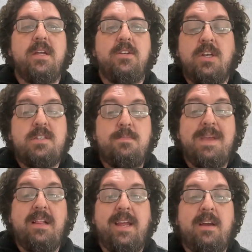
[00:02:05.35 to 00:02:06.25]
Just to be
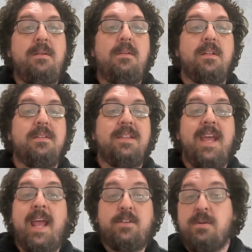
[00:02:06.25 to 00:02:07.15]
clear, the
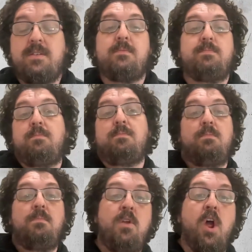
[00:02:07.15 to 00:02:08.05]
answer is
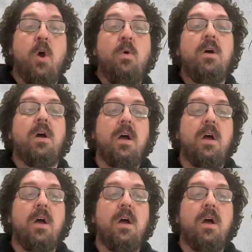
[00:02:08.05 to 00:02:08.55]
no.